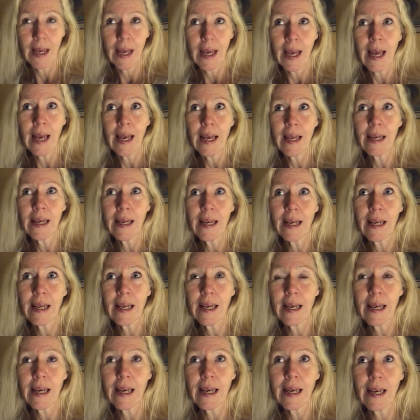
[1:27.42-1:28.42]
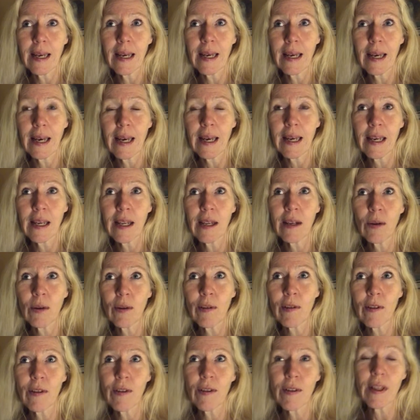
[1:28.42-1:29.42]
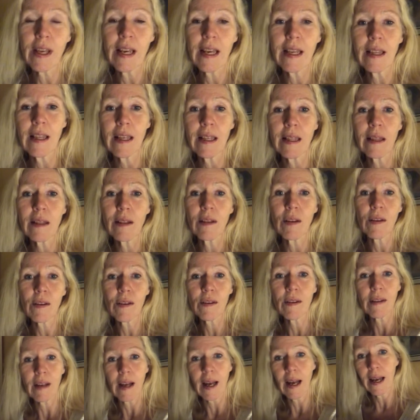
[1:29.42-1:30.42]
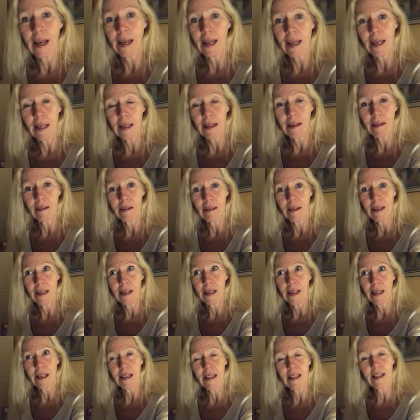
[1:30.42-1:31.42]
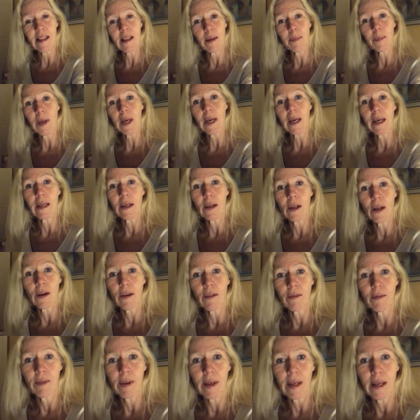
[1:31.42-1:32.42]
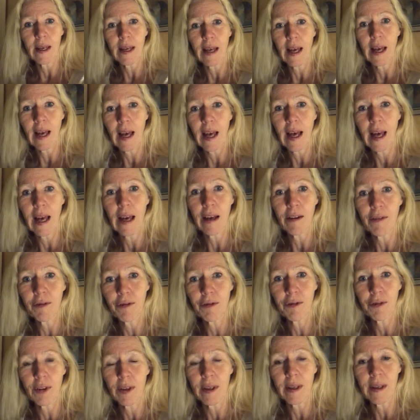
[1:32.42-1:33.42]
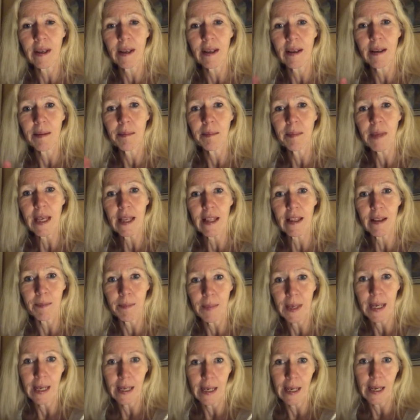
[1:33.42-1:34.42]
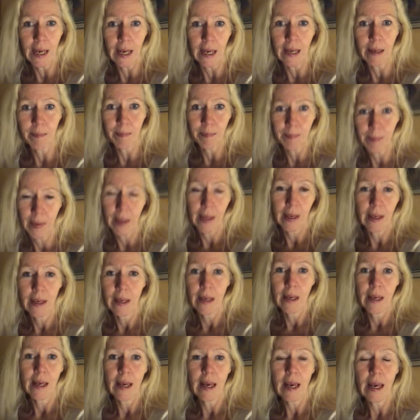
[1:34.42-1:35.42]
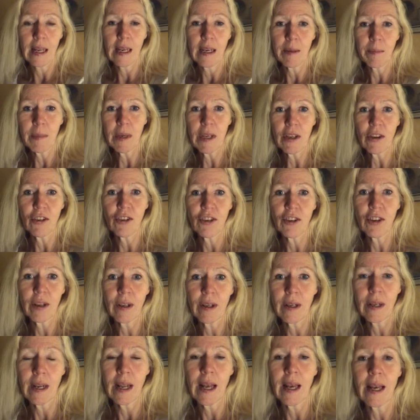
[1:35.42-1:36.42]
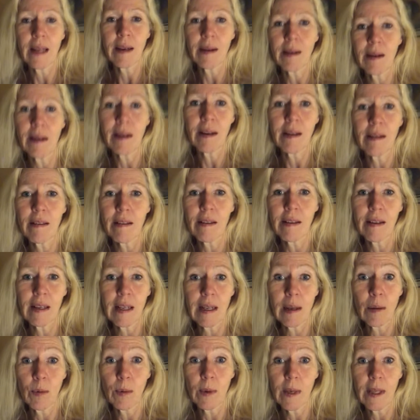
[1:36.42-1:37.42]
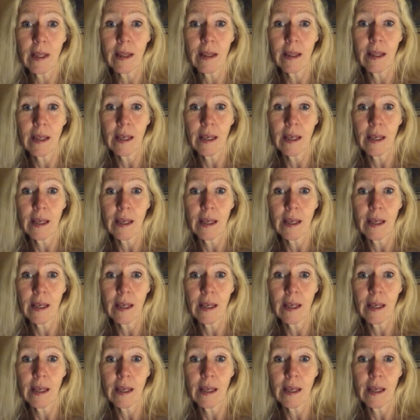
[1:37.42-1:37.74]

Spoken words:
And I can also say that the style is some kind of half mixed media animation and still with